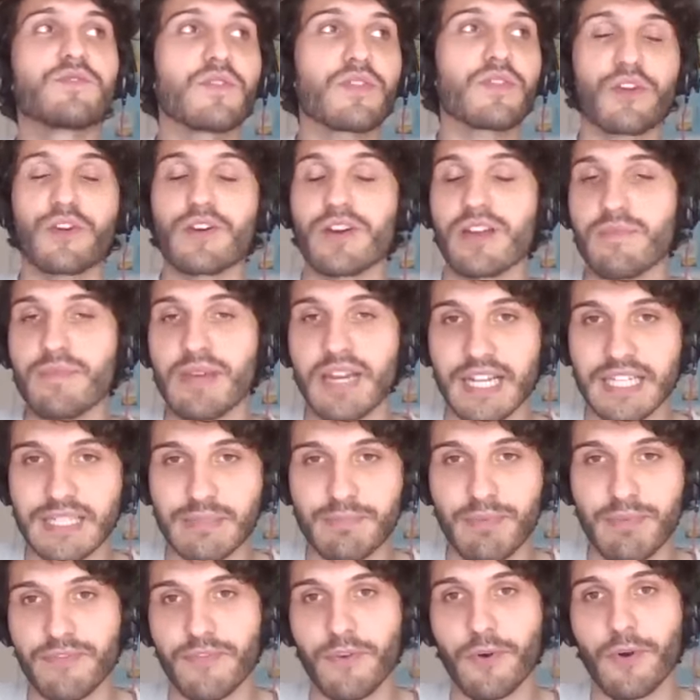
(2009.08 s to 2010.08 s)
30 minutes
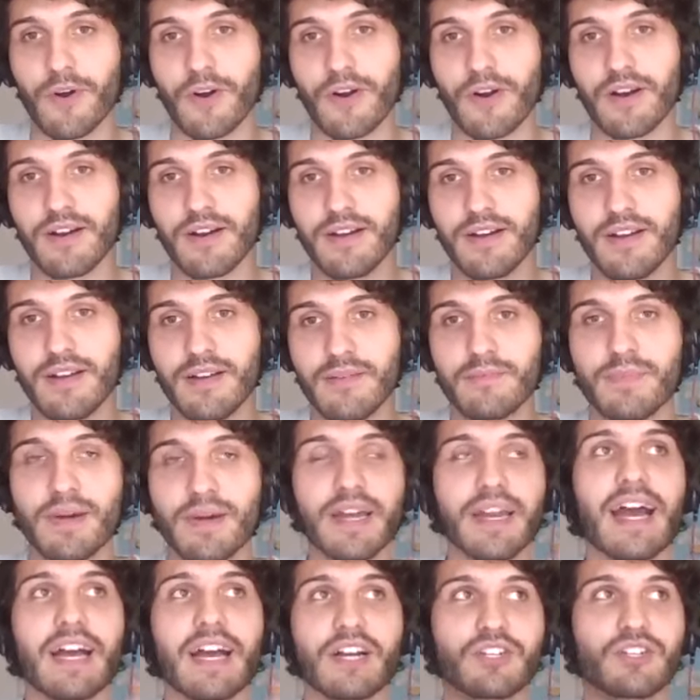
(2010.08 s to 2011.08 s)
before,
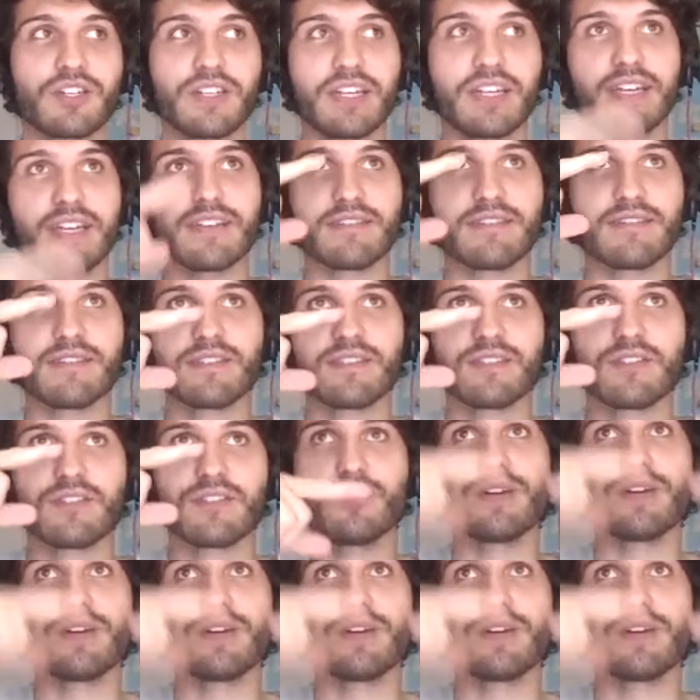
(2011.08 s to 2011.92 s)
but actually 2